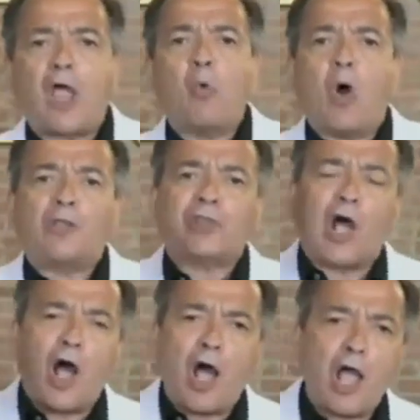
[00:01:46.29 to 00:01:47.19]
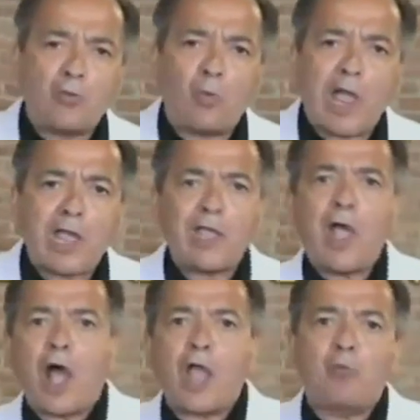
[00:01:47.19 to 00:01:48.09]
I want the highway.
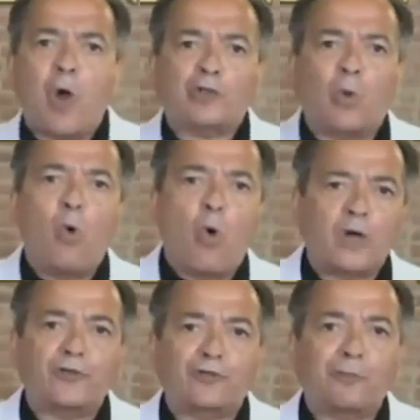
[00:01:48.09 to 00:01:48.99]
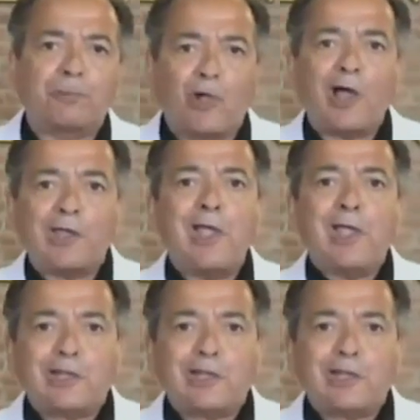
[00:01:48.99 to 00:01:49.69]
I want the water supply.